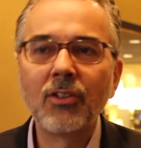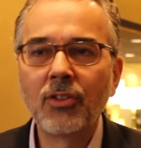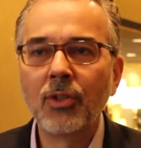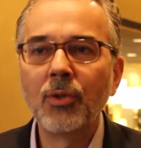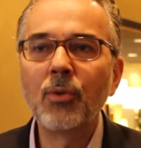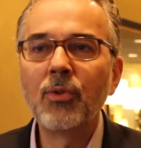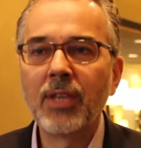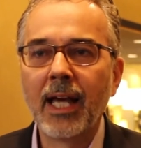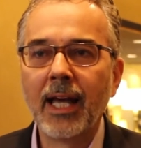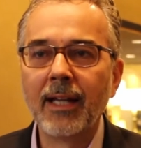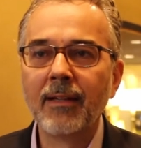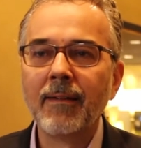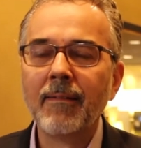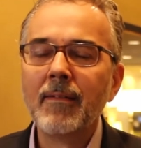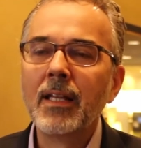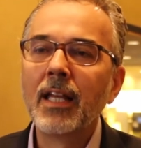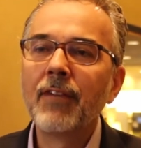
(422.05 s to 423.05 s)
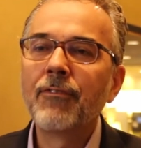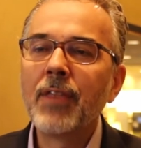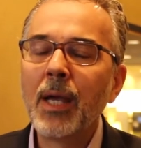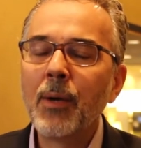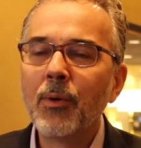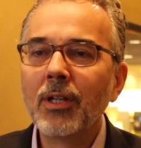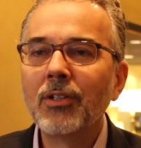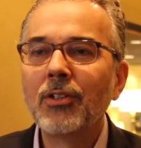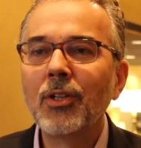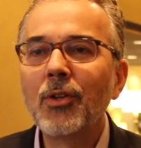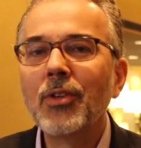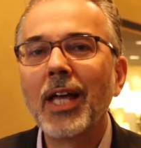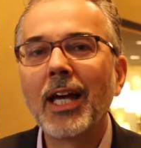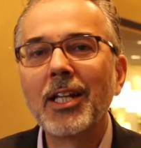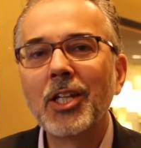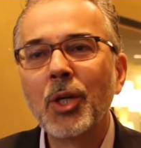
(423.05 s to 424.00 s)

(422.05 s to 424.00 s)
do that. If they were to do that,